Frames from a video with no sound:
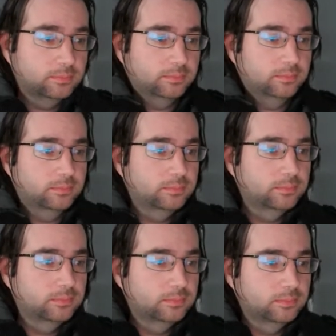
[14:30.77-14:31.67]

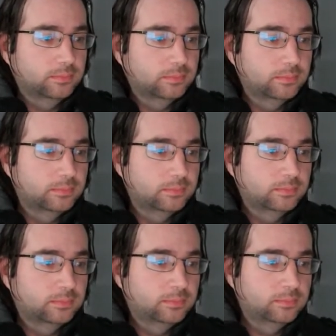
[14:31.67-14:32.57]

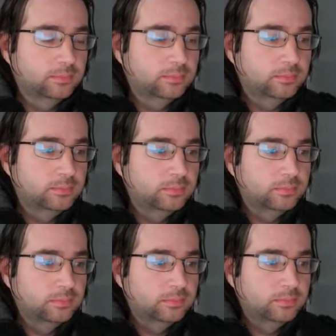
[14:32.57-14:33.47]

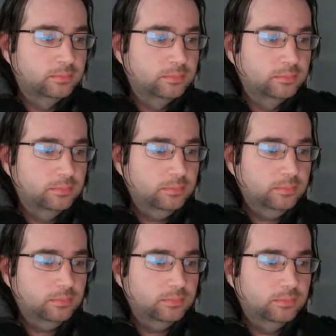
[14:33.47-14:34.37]

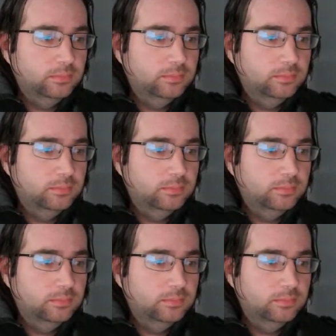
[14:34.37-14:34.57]
The person shown says nothing.